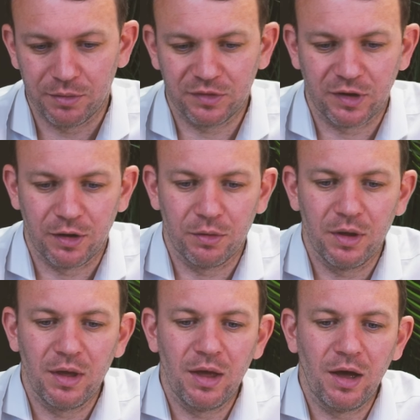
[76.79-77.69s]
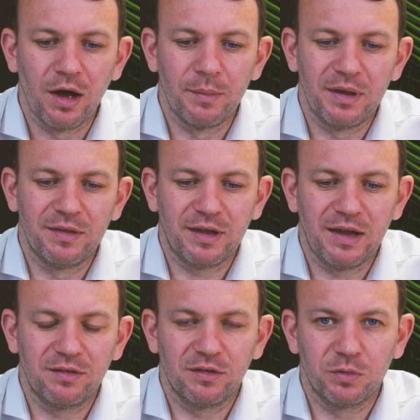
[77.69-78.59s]
So in the
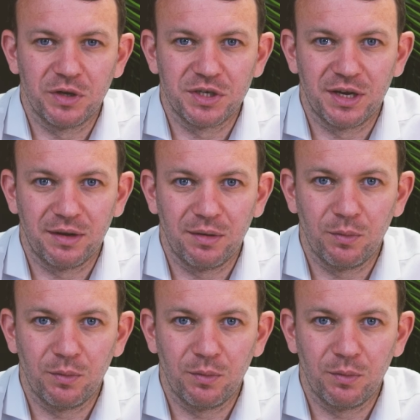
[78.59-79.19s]
case of switching,